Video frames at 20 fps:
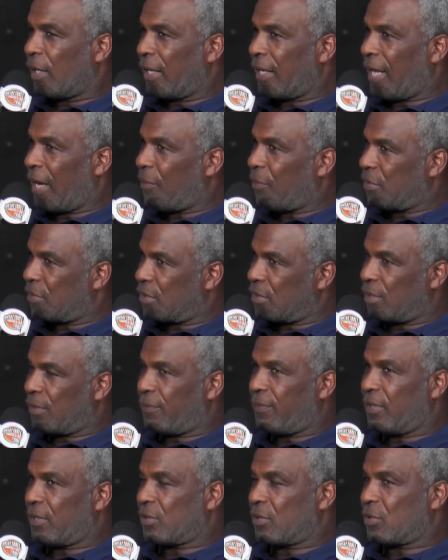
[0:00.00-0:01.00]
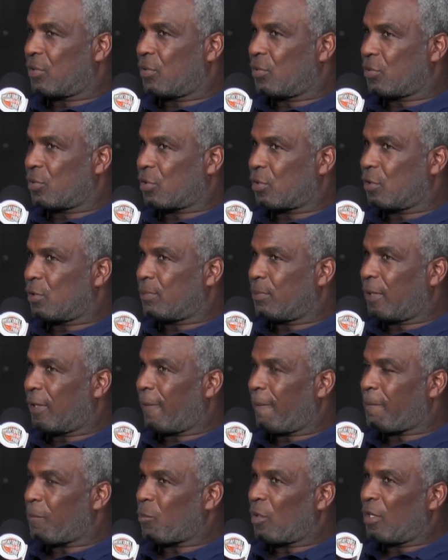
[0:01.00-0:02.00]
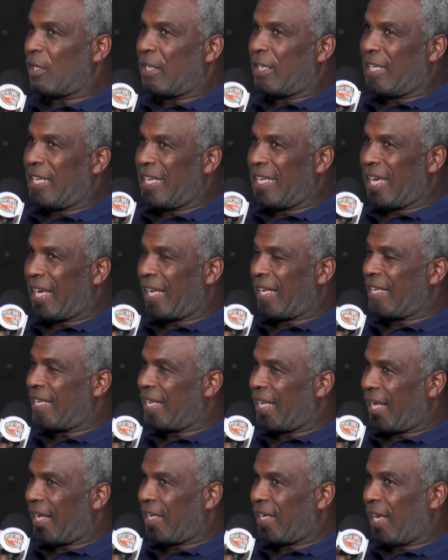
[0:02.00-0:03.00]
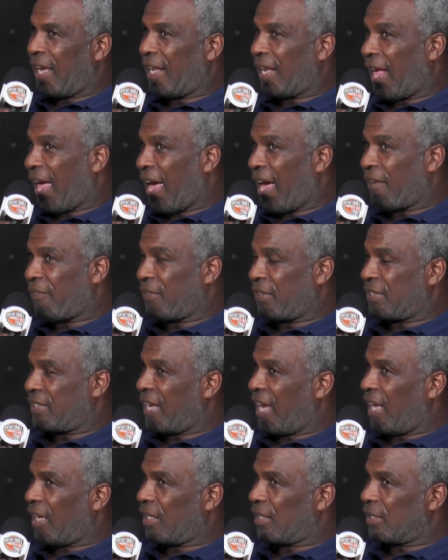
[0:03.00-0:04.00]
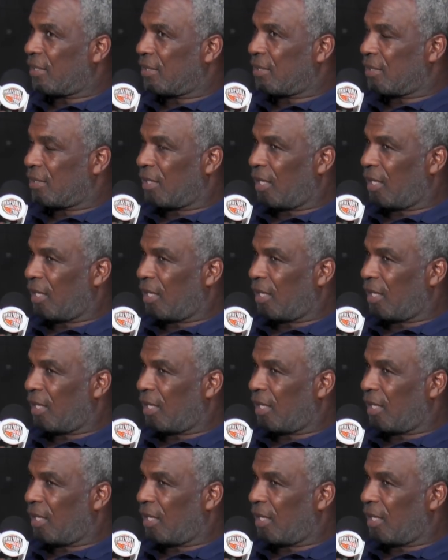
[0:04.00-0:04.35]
And I went to Division II school, but he had an eye for talent,